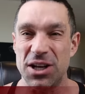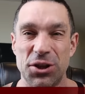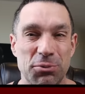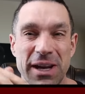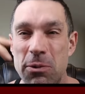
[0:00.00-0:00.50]
the
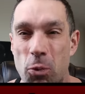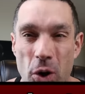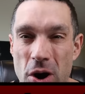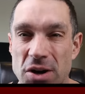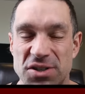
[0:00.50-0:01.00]
three
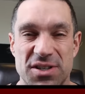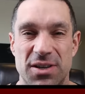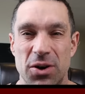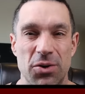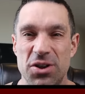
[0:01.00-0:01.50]

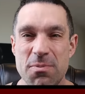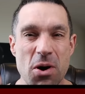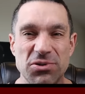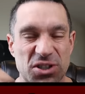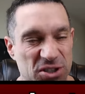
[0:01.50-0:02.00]
worst or the
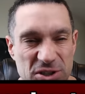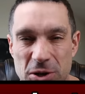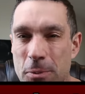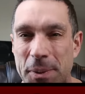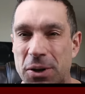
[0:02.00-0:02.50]
most
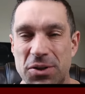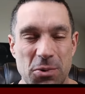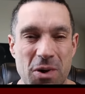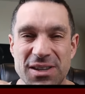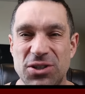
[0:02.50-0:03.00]
stupid or
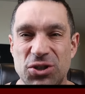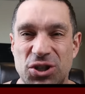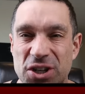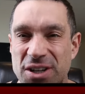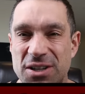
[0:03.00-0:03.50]
the ones you
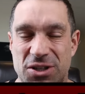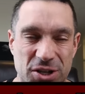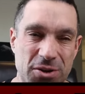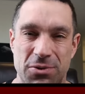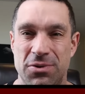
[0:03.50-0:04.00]
shouldn't
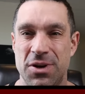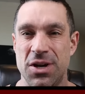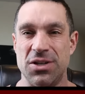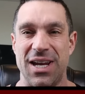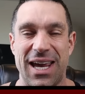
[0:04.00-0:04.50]
do
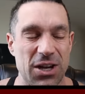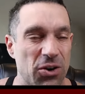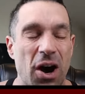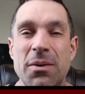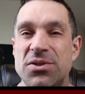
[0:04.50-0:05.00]
to get
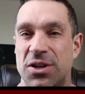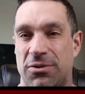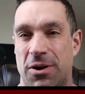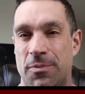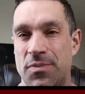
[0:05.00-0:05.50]
your arms to
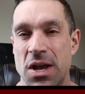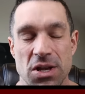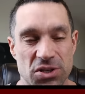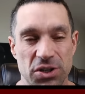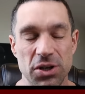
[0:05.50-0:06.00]
grow.
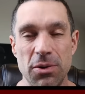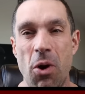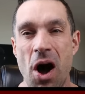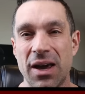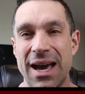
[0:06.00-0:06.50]
So you'll
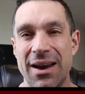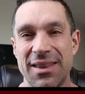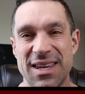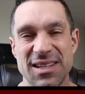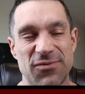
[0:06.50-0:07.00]
walk out
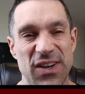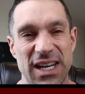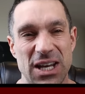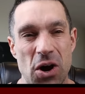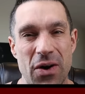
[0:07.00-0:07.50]
of this
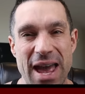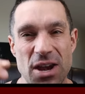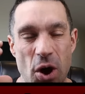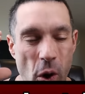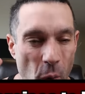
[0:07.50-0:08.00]
video
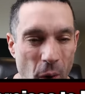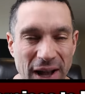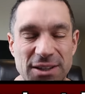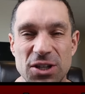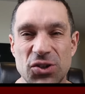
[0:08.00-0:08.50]
and know
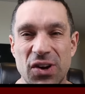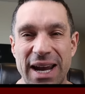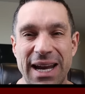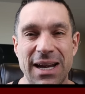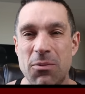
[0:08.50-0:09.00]
what to
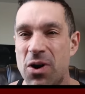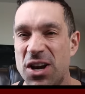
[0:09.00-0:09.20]
train and